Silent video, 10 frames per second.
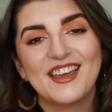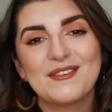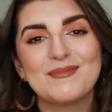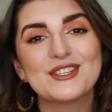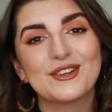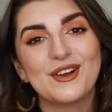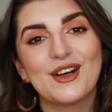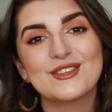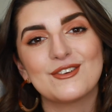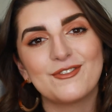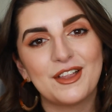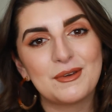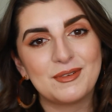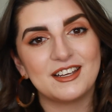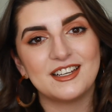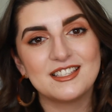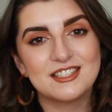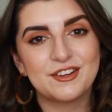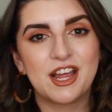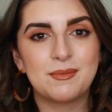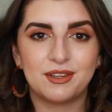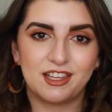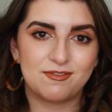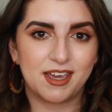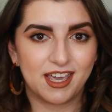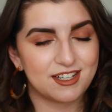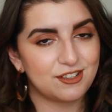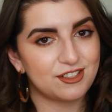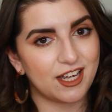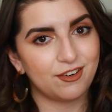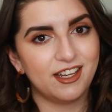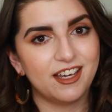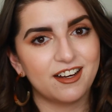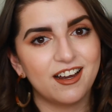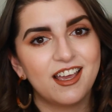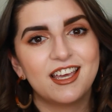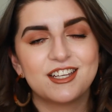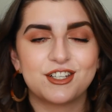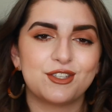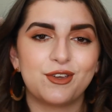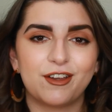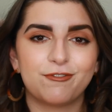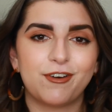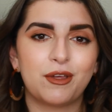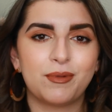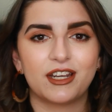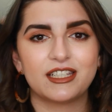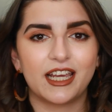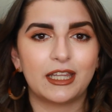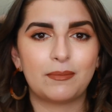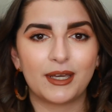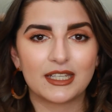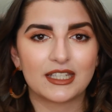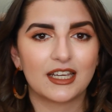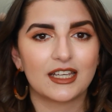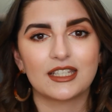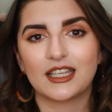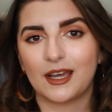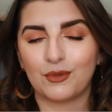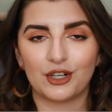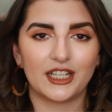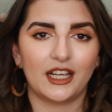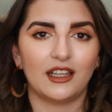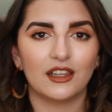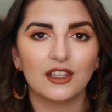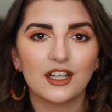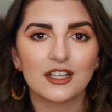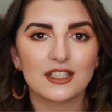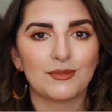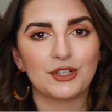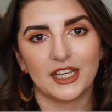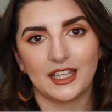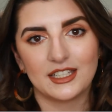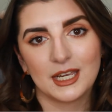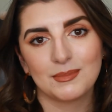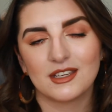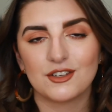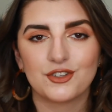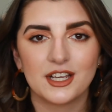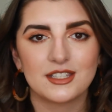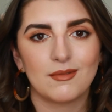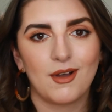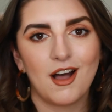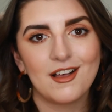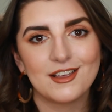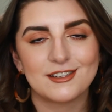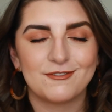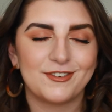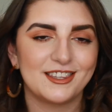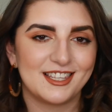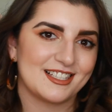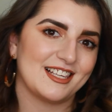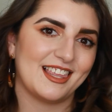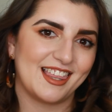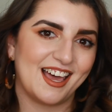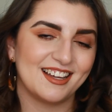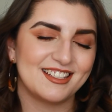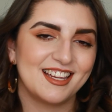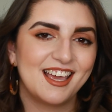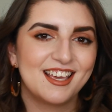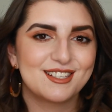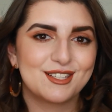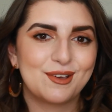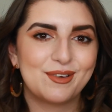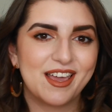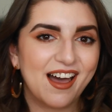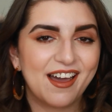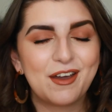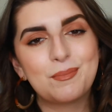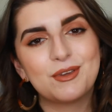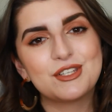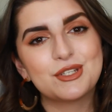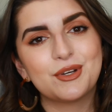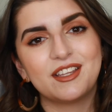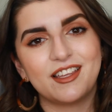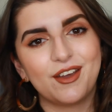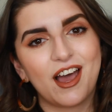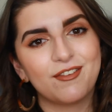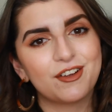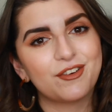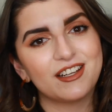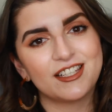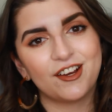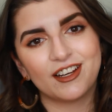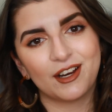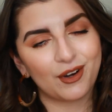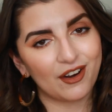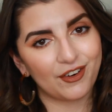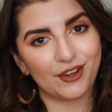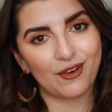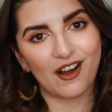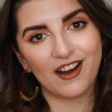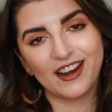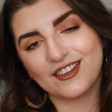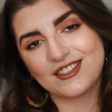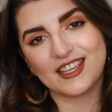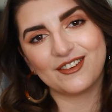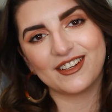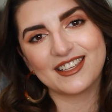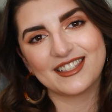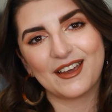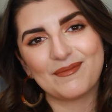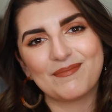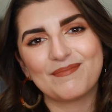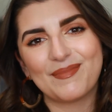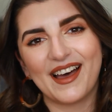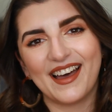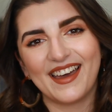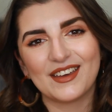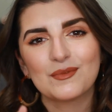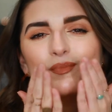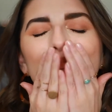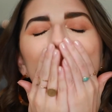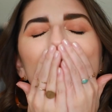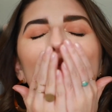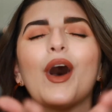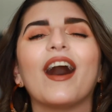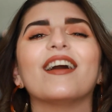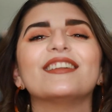Make sure to also follow me on Instagram. I'll leave my handle down here just so you can follow me on a daily basis, get more daily looks, more daily tips and tricks, some hauls and fun things like that. So yeah, I hope you enjoyed and that you have a great day or night wherever you are, and I'll see you next time. Bye! Mwah!